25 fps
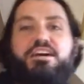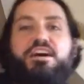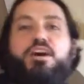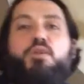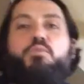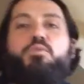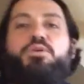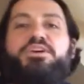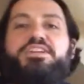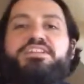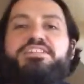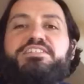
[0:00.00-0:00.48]

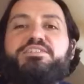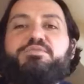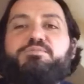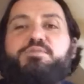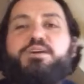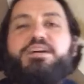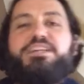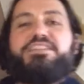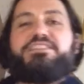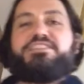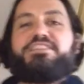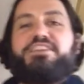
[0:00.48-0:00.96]
A win is a
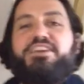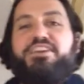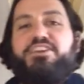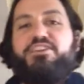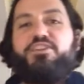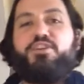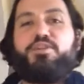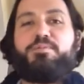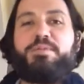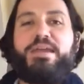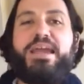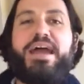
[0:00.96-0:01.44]
win, so
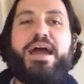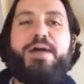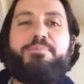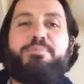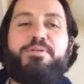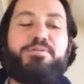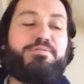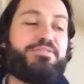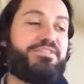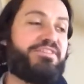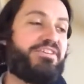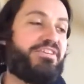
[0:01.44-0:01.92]
you've got to be
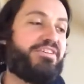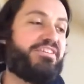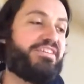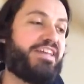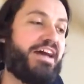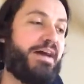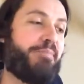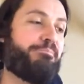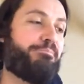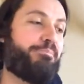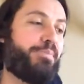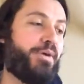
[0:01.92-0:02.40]
happy with doing
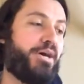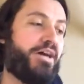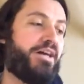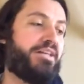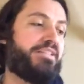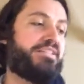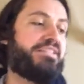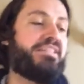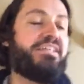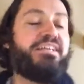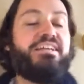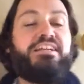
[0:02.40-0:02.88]
that.
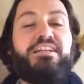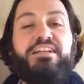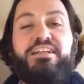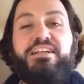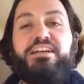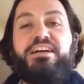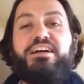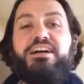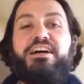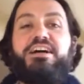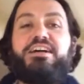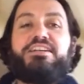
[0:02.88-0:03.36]
But
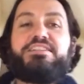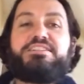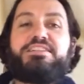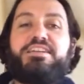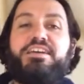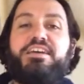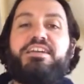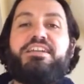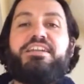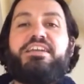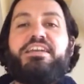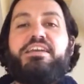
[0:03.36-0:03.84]

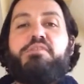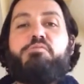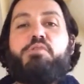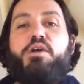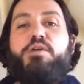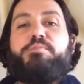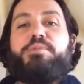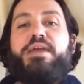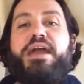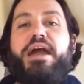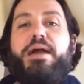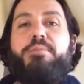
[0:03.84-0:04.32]
certainly he
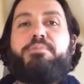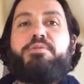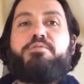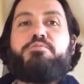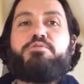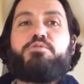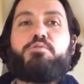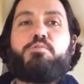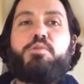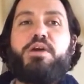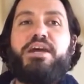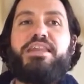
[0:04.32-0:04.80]
won't be happy
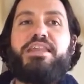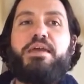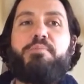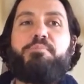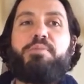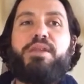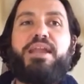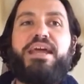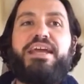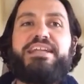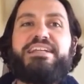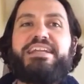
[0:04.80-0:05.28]
with the way they
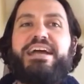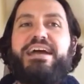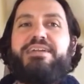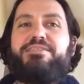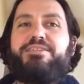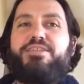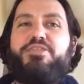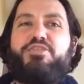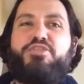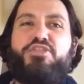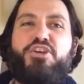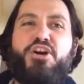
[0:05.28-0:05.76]
played and how
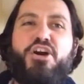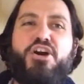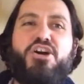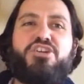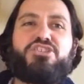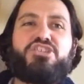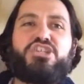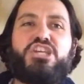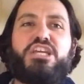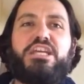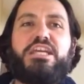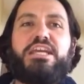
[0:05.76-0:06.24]

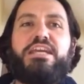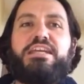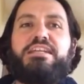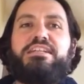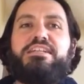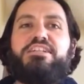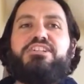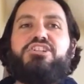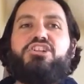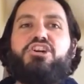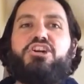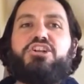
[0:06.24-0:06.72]
lethargic
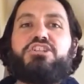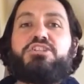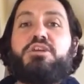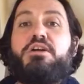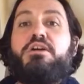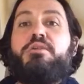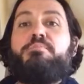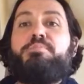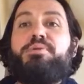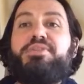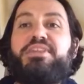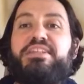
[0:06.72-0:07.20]
England looked.
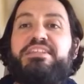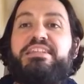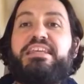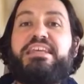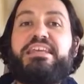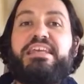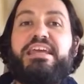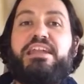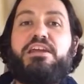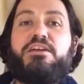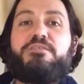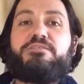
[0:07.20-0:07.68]
But they
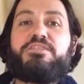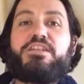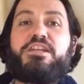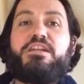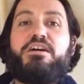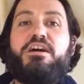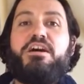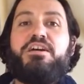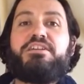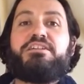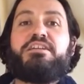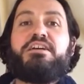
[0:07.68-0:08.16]
did get over the
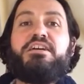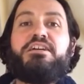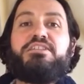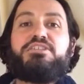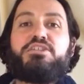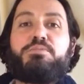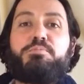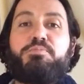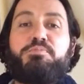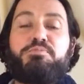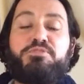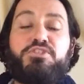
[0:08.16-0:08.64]
line
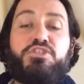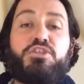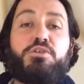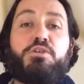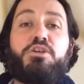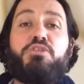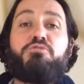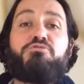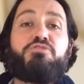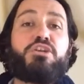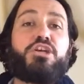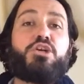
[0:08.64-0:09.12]
to
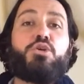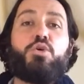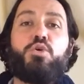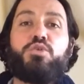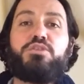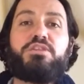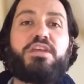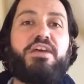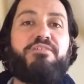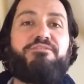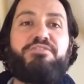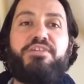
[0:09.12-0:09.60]

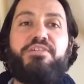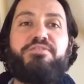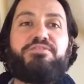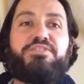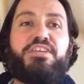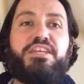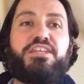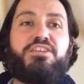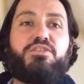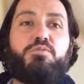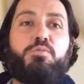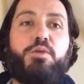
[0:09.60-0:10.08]
record their
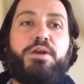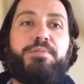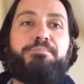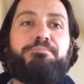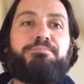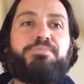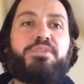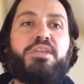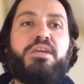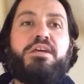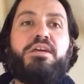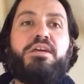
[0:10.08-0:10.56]
15th win.